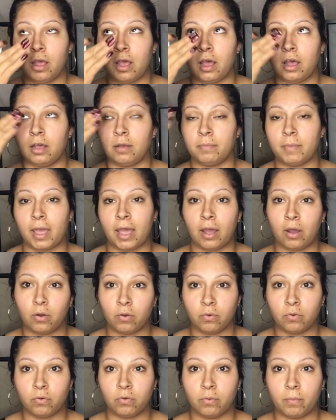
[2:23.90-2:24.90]

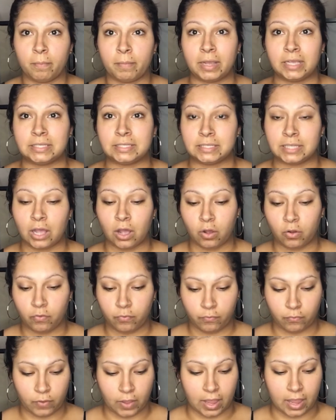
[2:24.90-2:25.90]
out
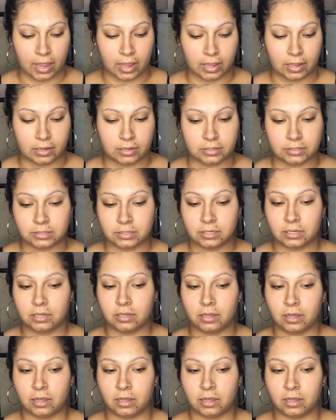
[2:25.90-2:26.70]
myself and